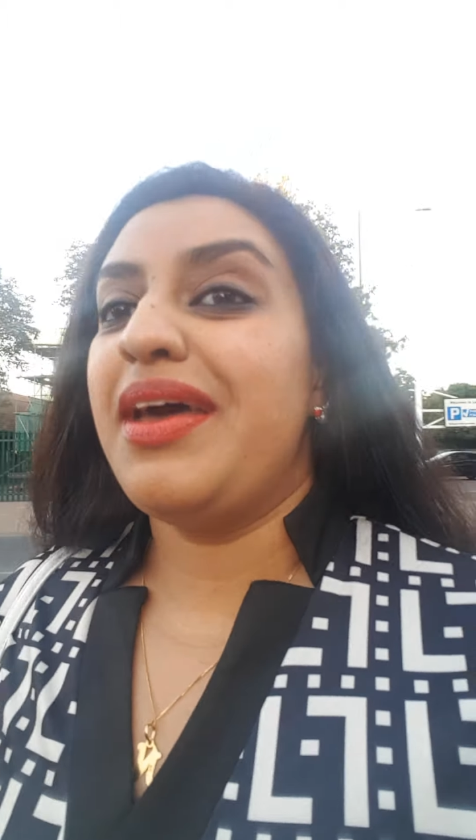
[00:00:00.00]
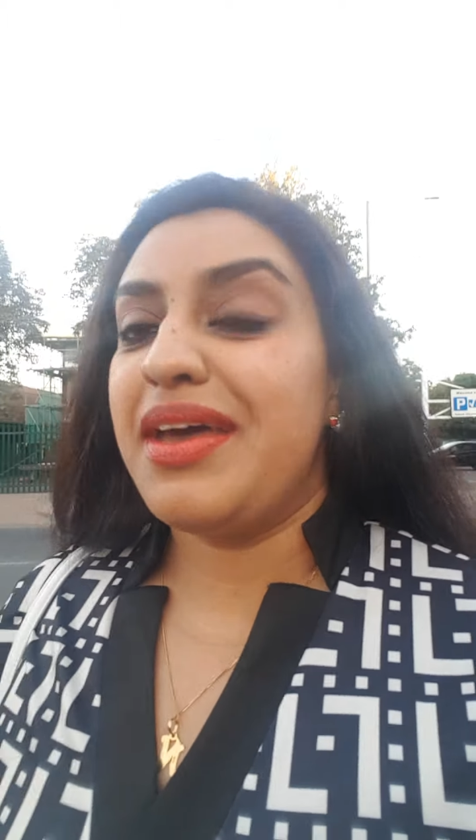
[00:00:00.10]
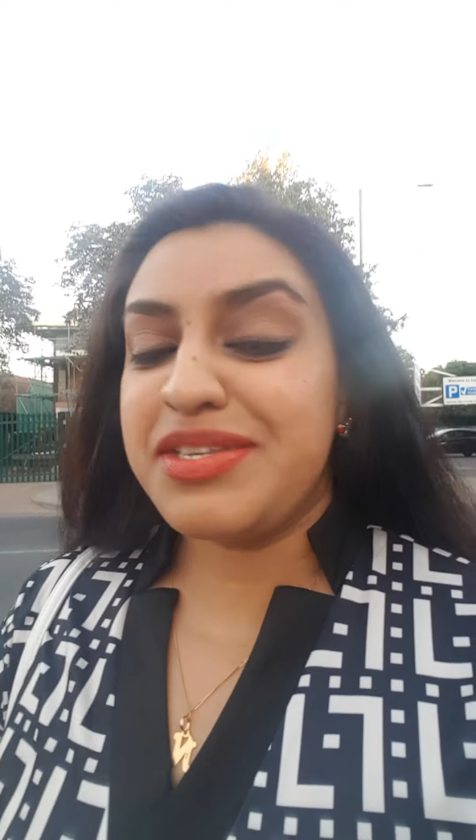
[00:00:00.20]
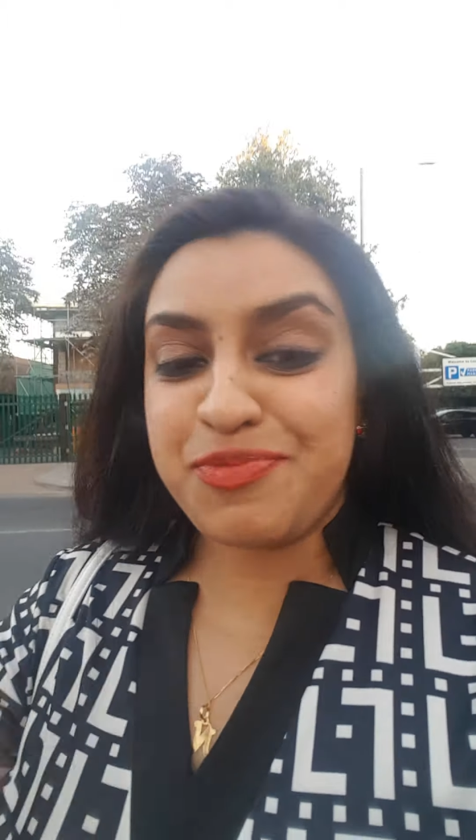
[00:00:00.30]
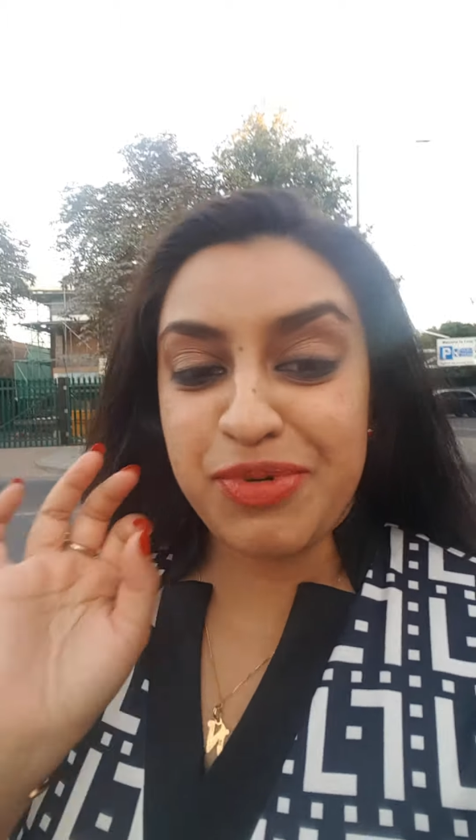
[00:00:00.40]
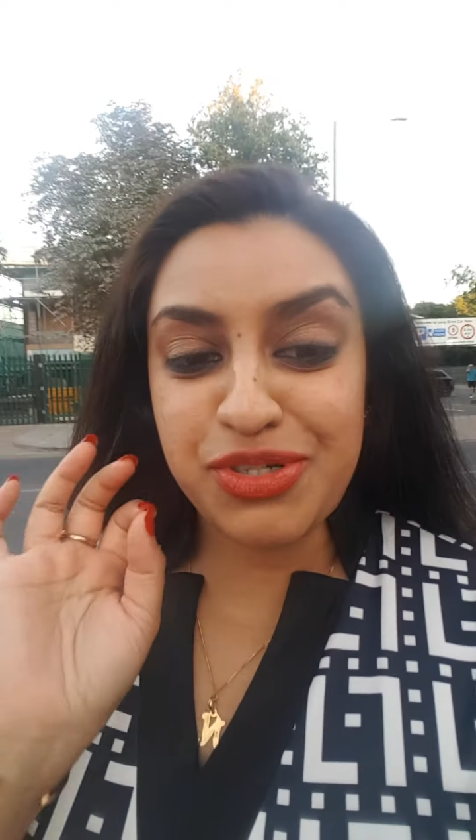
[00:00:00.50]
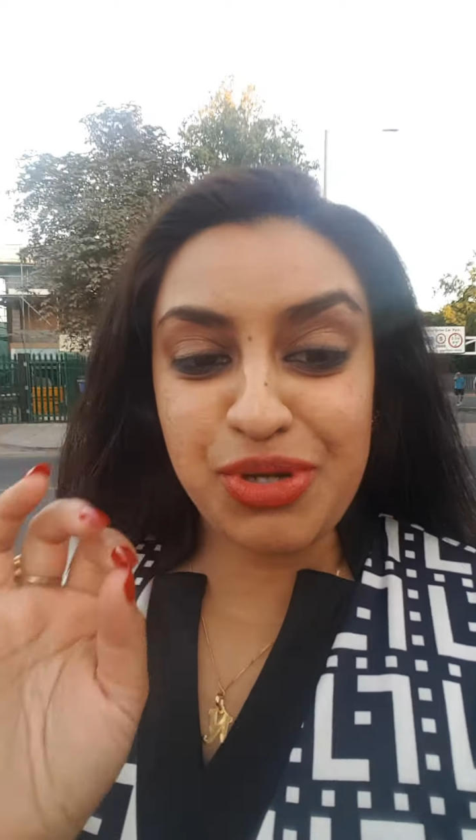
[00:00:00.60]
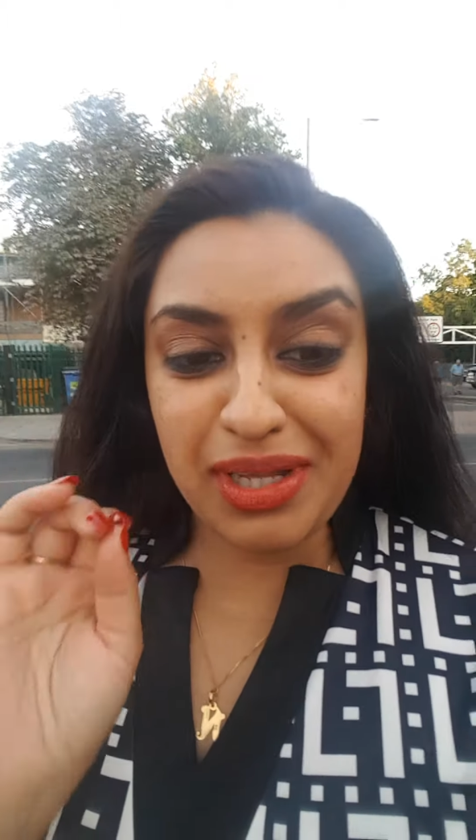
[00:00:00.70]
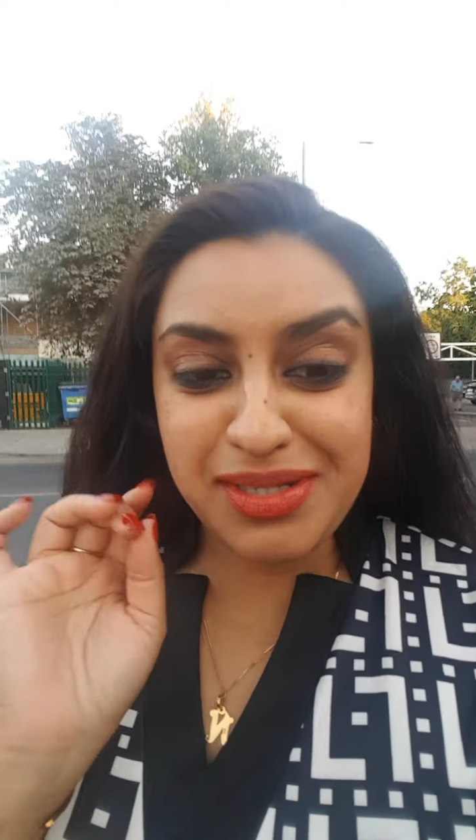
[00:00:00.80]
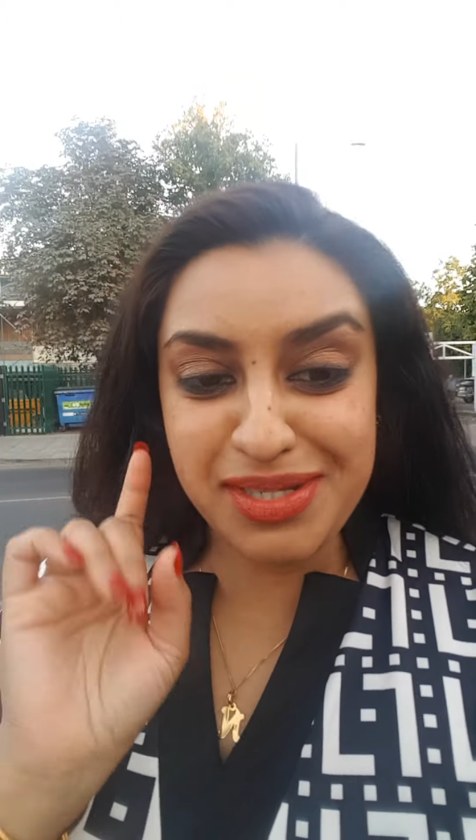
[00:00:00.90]
is
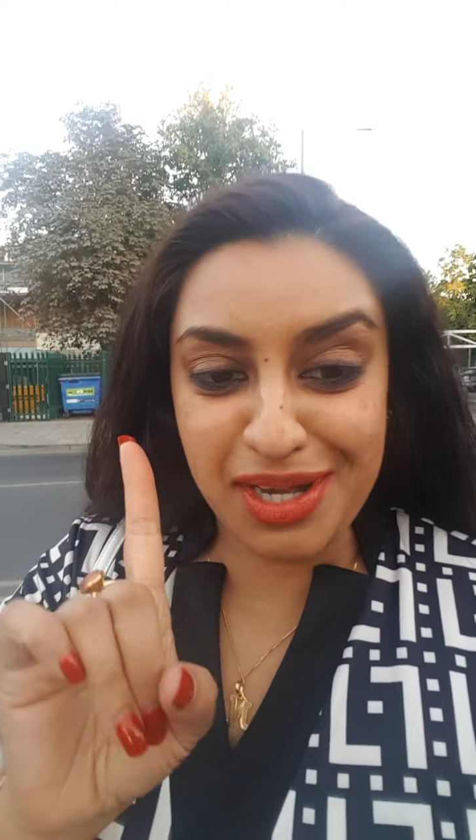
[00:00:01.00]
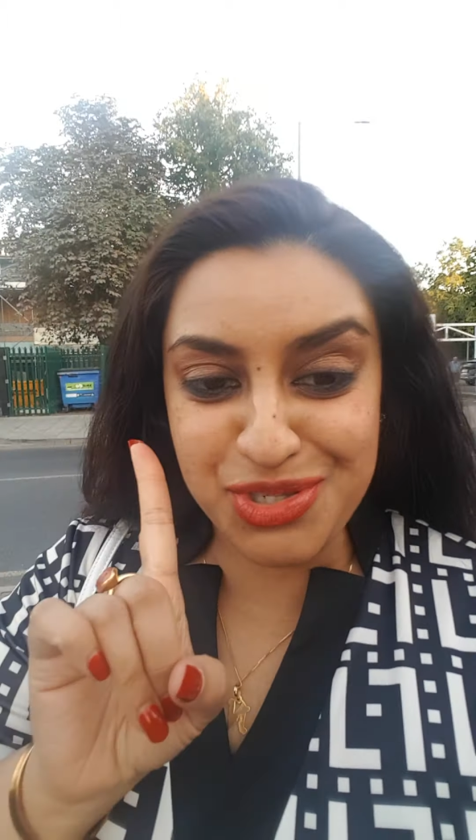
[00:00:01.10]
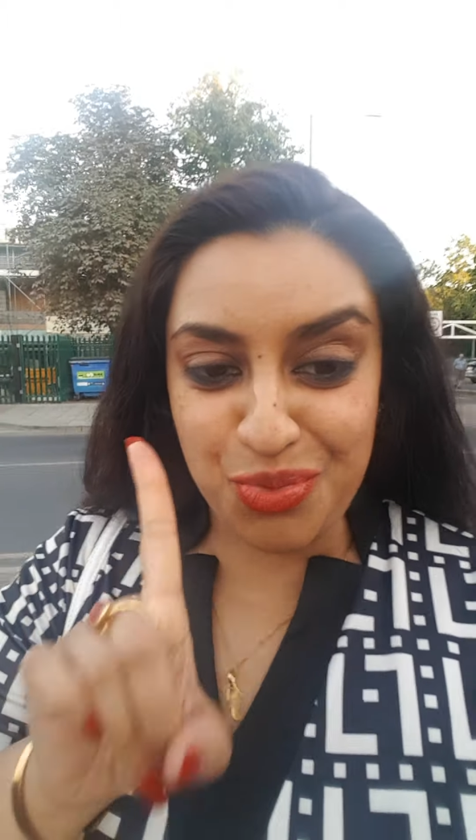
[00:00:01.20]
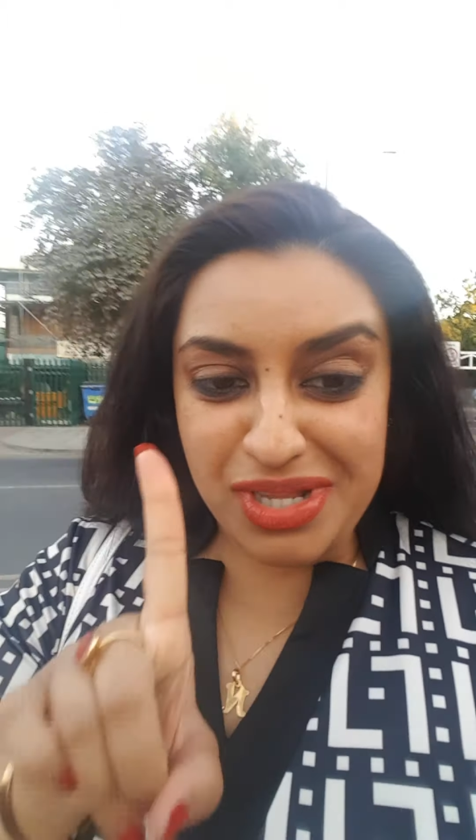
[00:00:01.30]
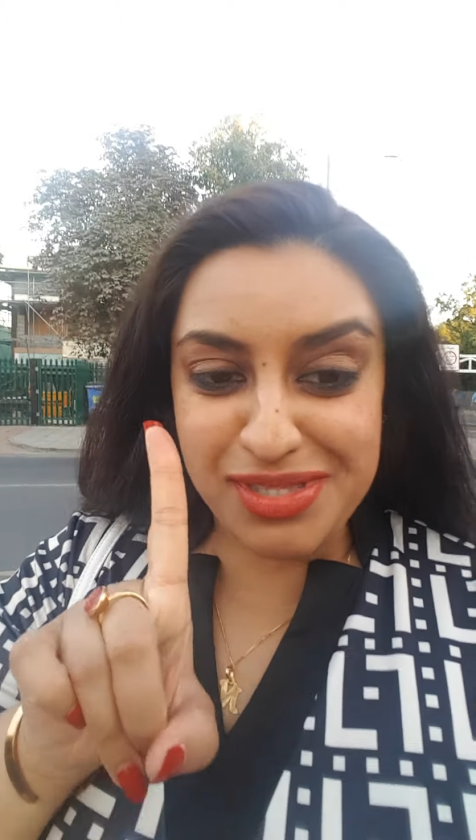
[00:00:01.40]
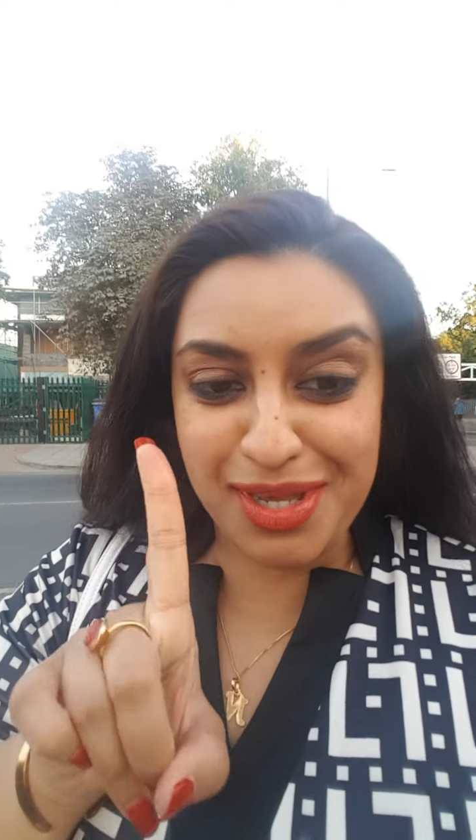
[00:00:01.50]
spirituality has one